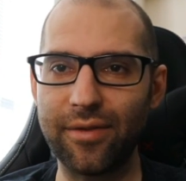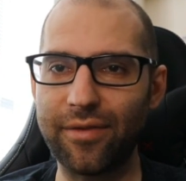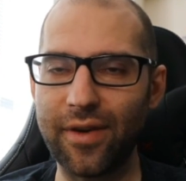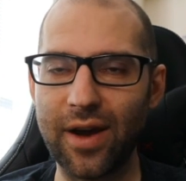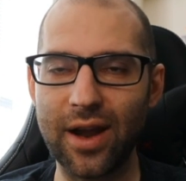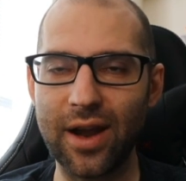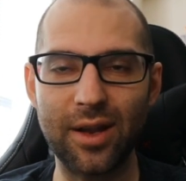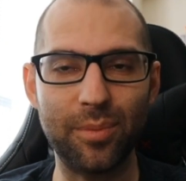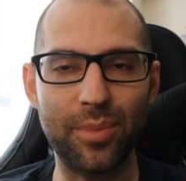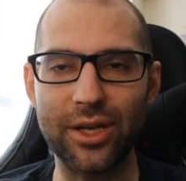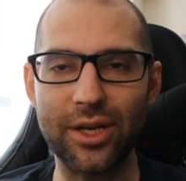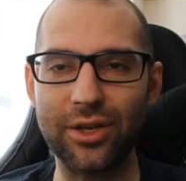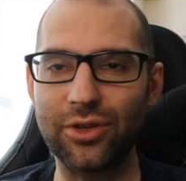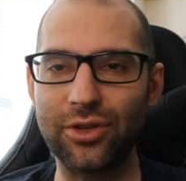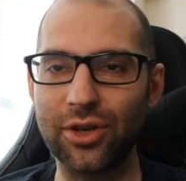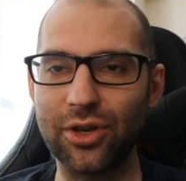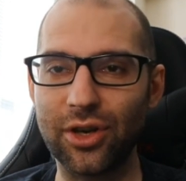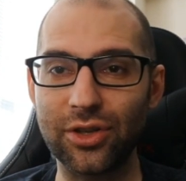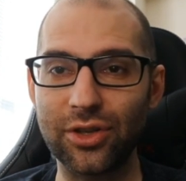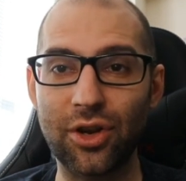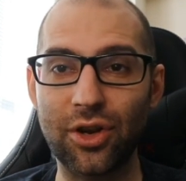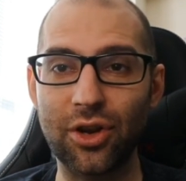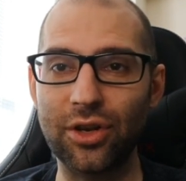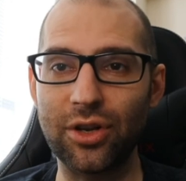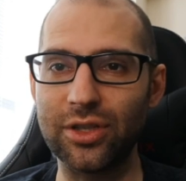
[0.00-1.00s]
but he
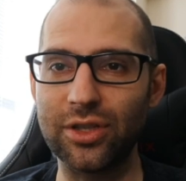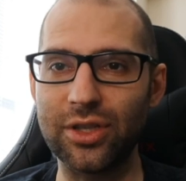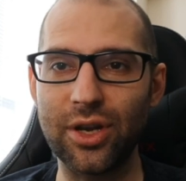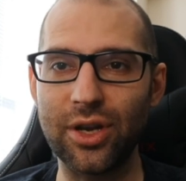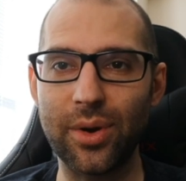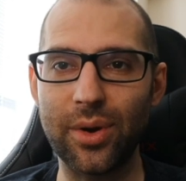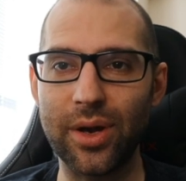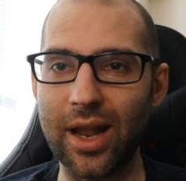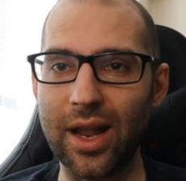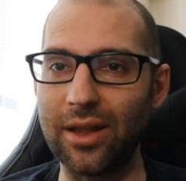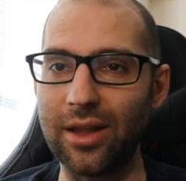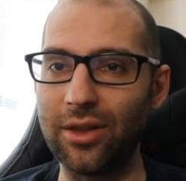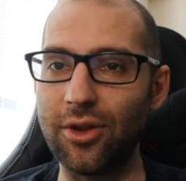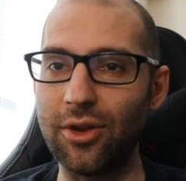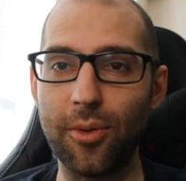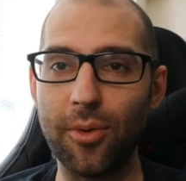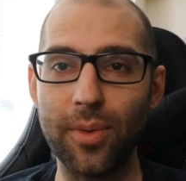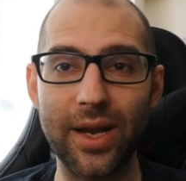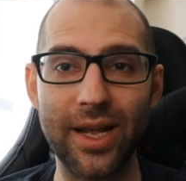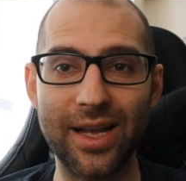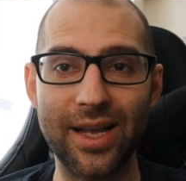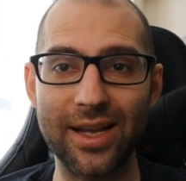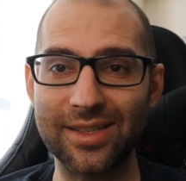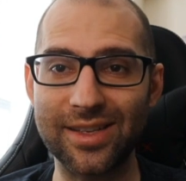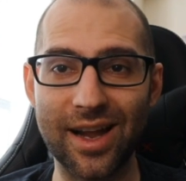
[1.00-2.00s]
just couldn't do it, and
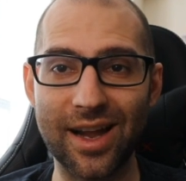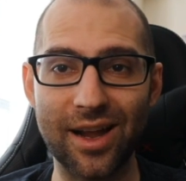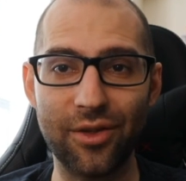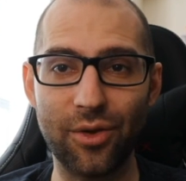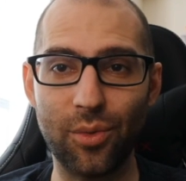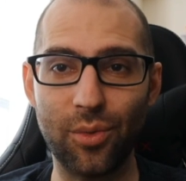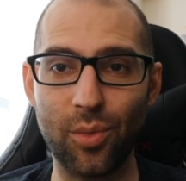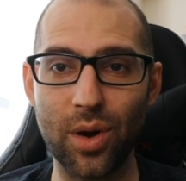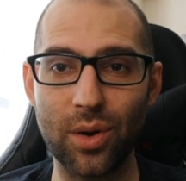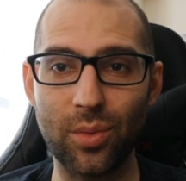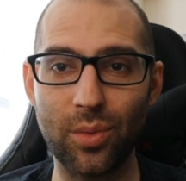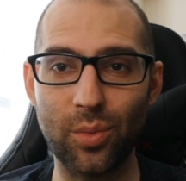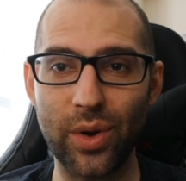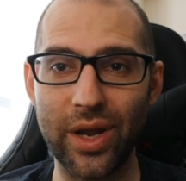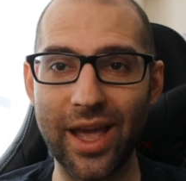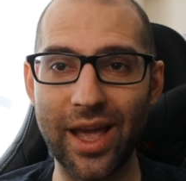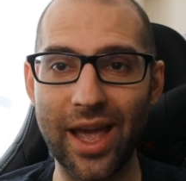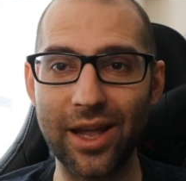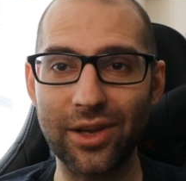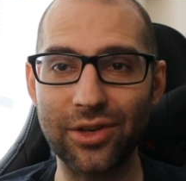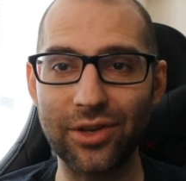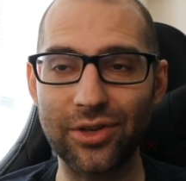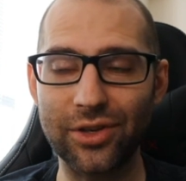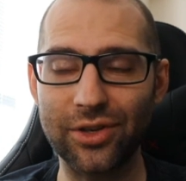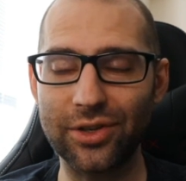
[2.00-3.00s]
nobody kicks out of the one wing
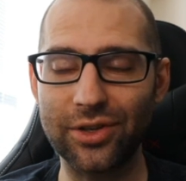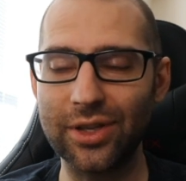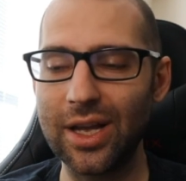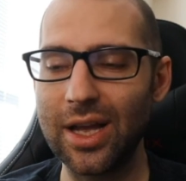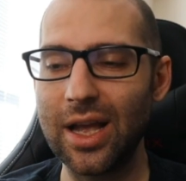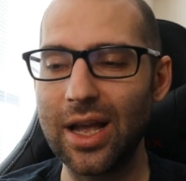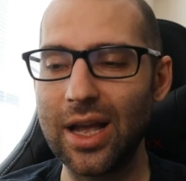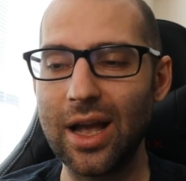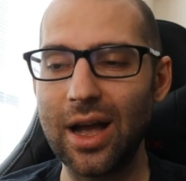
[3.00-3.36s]
angel.